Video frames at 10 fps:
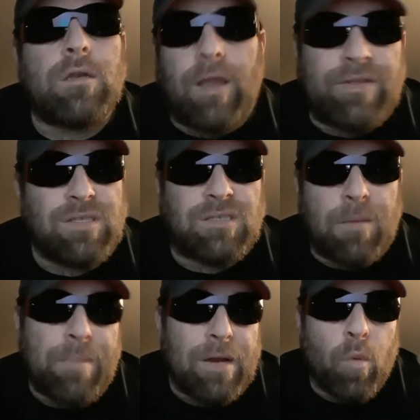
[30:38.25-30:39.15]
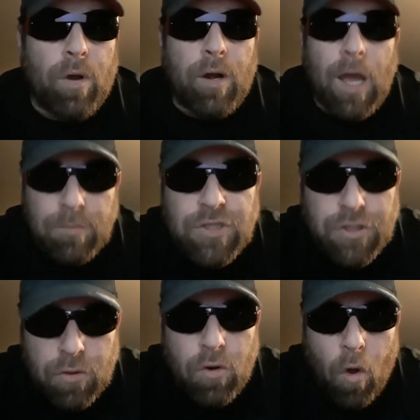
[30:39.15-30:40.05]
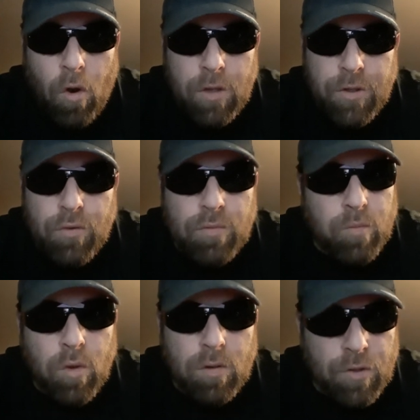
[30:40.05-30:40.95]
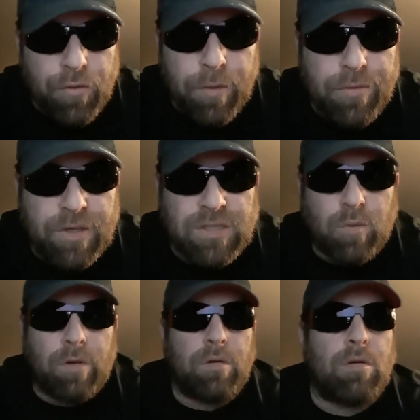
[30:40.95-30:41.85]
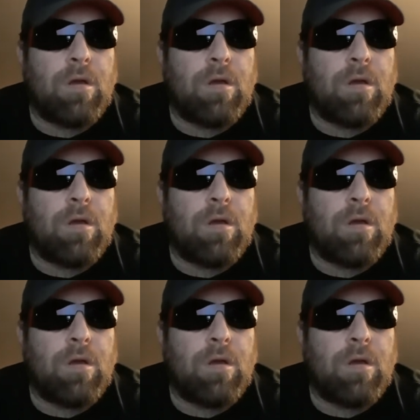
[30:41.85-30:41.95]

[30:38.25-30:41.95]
Now this is a big one, and I'm sure all you will agree with this one.